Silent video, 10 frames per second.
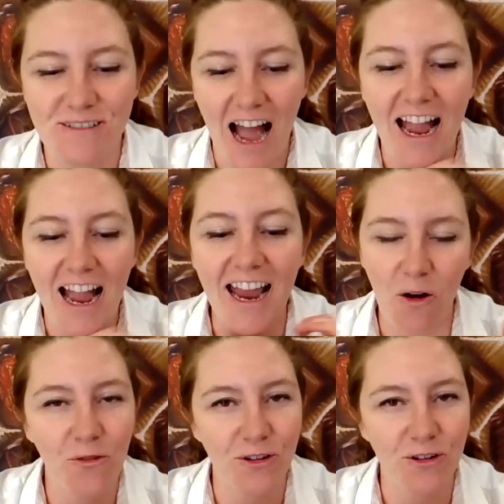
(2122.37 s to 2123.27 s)
I
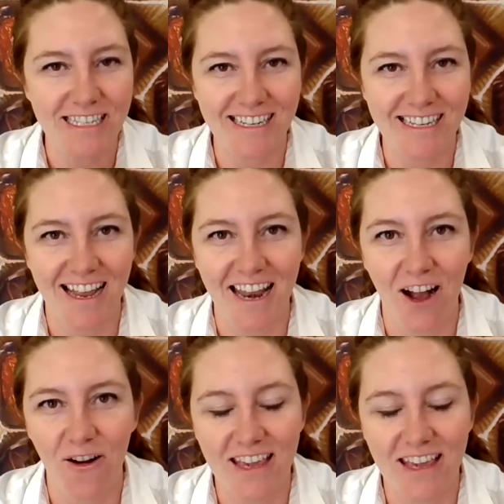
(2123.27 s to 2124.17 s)
overdid it, and now
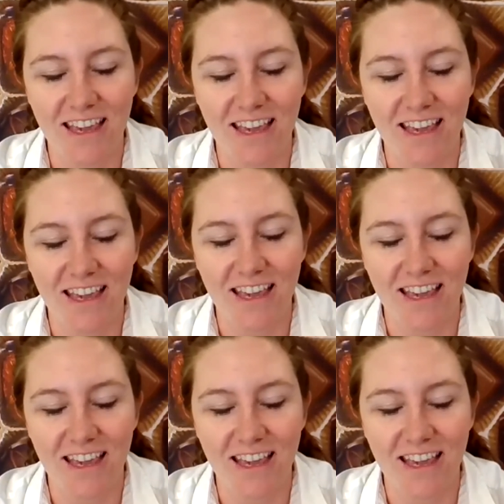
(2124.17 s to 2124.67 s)
I just